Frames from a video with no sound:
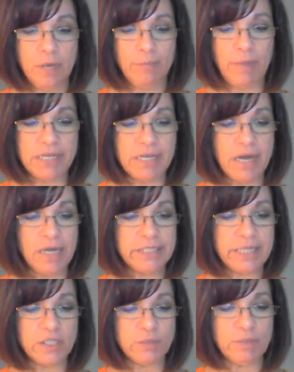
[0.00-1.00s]
My gut
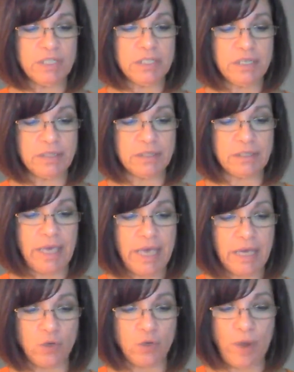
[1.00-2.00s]
tells me to get the
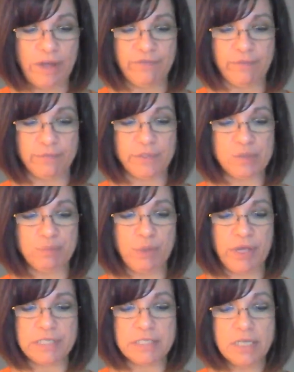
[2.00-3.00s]
heck away from this
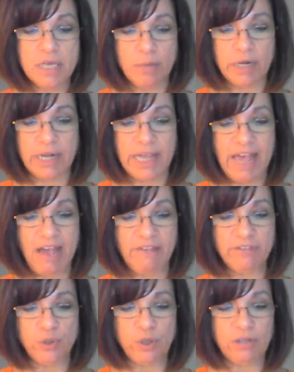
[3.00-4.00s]
place, but I
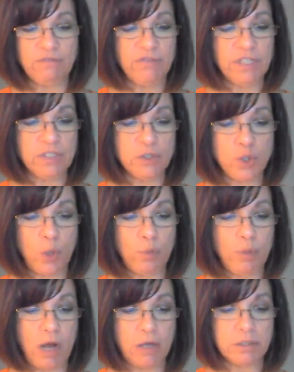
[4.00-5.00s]
have to convince
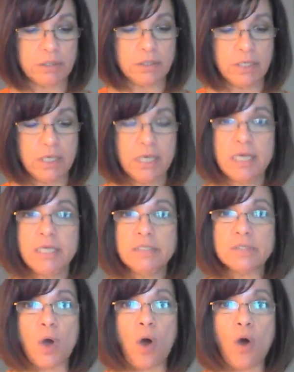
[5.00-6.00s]
Tomas. He
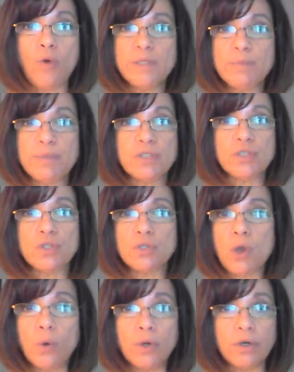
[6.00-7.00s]
has always been
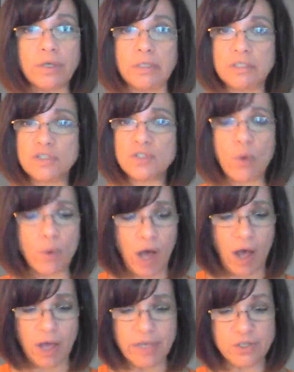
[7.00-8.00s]
so good, so
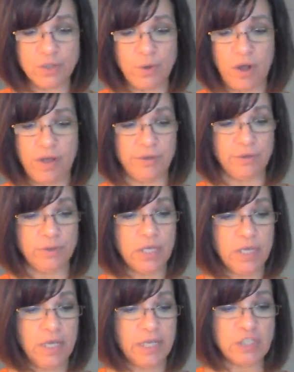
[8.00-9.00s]
kind to
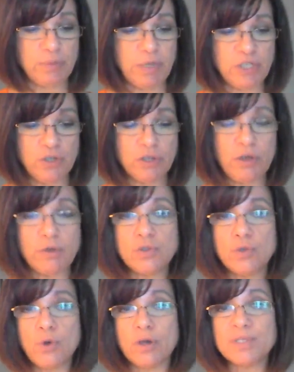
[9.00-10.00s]
others, especially those
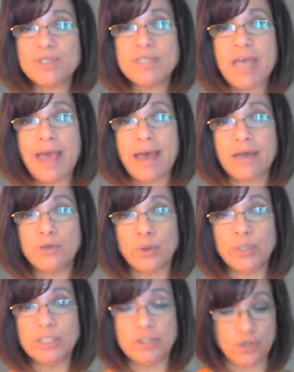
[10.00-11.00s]
who are sad
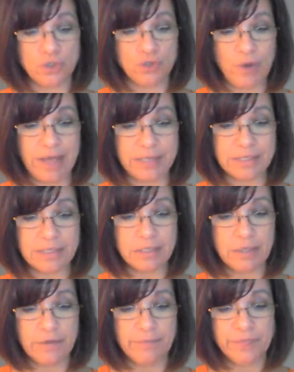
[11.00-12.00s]
or in
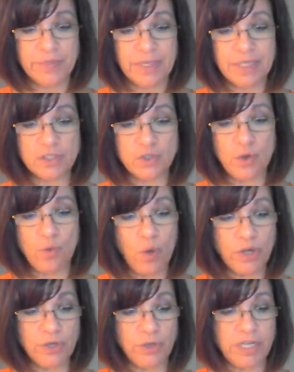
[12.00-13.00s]
distress. It's no
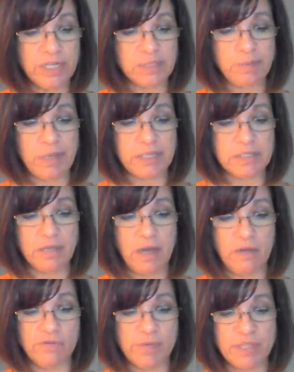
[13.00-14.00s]
wonder he expects the
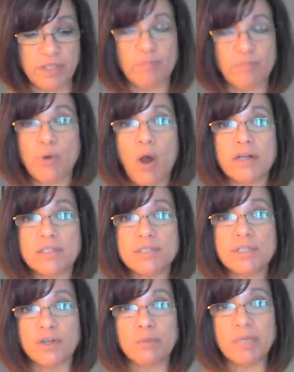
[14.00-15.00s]
government that brought
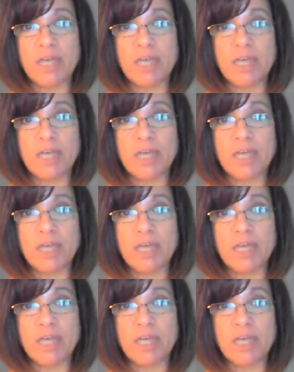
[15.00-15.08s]
us here to be